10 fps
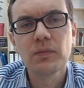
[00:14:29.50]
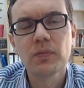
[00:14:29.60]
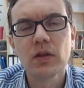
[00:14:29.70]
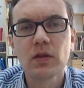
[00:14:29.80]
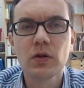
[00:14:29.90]

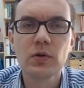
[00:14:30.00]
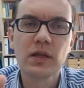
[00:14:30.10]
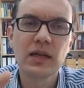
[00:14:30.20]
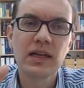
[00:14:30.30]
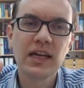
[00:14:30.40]
so that
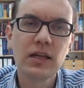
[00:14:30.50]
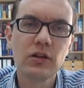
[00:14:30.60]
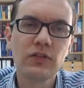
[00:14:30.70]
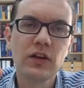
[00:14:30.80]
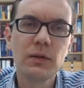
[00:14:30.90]
in case
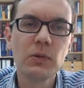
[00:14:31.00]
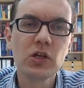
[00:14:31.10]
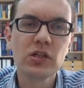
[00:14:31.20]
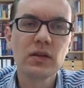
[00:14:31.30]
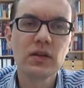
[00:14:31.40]
of an
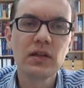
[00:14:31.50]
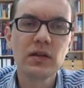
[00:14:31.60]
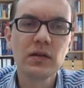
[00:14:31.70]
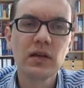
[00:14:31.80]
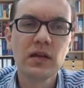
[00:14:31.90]
emergency,
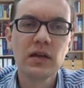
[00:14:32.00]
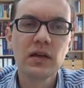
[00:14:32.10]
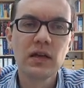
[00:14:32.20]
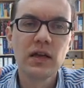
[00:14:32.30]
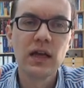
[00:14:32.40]

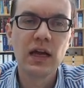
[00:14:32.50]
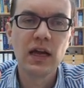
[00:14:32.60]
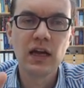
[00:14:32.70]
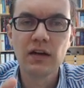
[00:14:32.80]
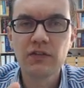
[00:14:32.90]

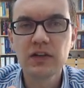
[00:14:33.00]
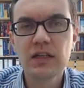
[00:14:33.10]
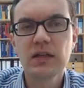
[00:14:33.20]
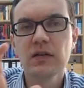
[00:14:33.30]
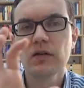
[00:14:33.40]

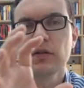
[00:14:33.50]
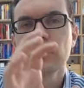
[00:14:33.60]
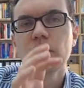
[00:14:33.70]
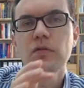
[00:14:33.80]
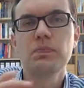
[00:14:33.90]
every
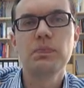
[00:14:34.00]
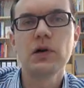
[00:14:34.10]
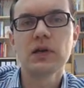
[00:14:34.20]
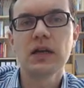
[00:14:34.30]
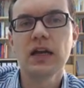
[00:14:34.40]

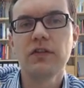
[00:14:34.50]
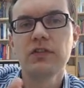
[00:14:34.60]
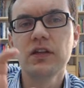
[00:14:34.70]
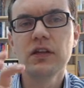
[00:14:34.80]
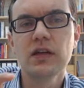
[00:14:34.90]
spot,
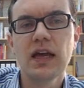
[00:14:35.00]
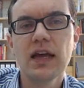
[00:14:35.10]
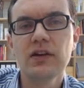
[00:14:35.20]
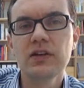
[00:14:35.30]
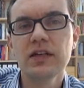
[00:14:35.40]
every
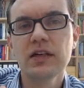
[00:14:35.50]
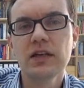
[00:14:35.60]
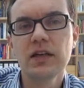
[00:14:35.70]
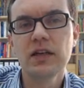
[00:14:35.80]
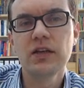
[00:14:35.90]

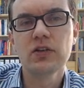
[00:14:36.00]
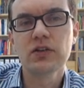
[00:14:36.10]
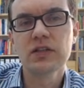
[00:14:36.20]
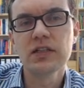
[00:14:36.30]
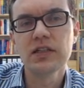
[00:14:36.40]
area in your
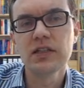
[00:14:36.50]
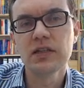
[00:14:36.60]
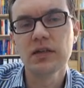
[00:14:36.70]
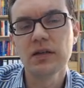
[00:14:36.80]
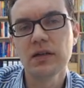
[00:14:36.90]

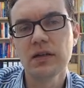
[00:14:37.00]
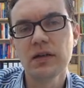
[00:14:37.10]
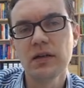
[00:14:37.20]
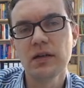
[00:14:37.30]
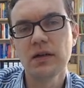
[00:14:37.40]
city
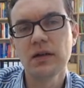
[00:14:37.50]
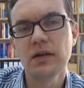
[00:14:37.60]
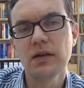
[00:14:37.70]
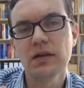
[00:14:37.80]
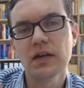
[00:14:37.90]

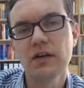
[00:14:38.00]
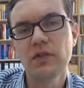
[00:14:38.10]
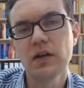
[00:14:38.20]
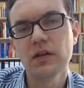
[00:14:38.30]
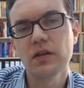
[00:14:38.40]
is
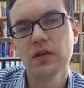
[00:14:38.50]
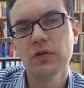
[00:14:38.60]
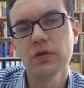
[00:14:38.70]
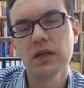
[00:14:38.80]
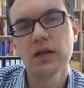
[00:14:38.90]
covered so
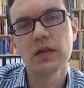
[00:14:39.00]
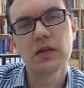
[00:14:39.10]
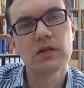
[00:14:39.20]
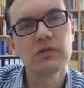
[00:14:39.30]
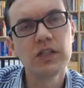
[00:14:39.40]
that
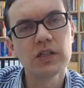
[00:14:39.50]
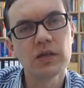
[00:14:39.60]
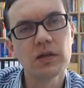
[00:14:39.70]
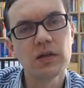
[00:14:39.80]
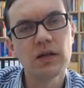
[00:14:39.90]
it's reached
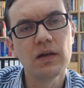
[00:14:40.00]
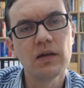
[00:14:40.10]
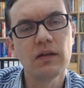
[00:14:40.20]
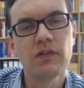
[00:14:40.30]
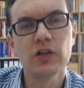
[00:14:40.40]
in
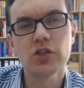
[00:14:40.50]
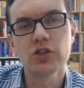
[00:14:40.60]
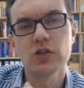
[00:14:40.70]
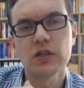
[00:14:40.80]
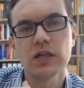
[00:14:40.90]
a very
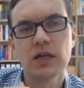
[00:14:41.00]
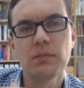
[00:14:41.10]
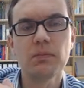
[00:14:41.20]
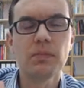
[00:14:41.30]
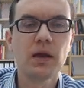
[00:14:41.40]
short
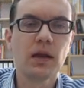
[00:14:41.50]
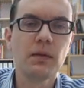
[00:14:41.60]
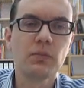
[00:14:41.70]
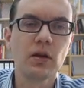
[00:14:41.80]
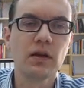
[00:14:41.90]
time by an
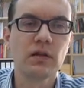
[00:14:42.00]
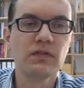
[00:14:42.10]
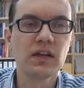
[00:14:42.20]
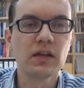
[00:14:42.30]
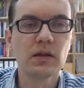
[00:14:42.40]
ambulance
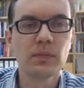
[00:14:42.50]
vehicle?